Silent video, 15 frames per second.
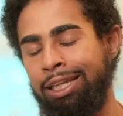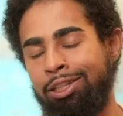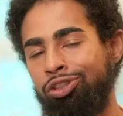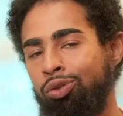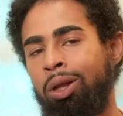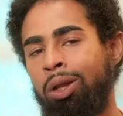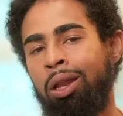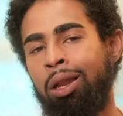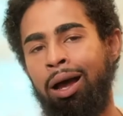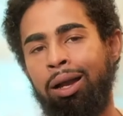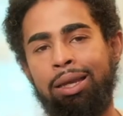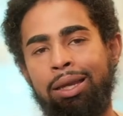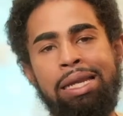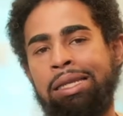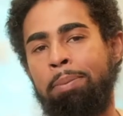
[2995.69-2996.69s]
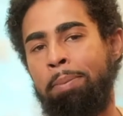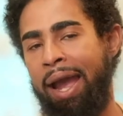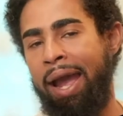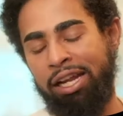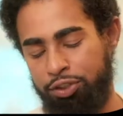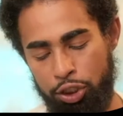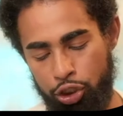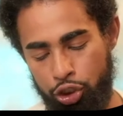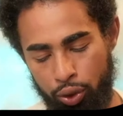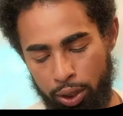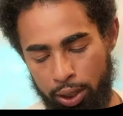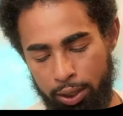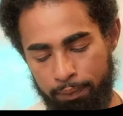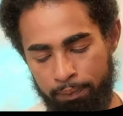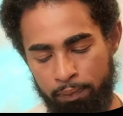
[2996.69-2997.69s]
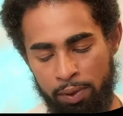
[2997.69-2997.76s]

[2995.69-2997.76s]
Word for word: to unlocking the magic trick.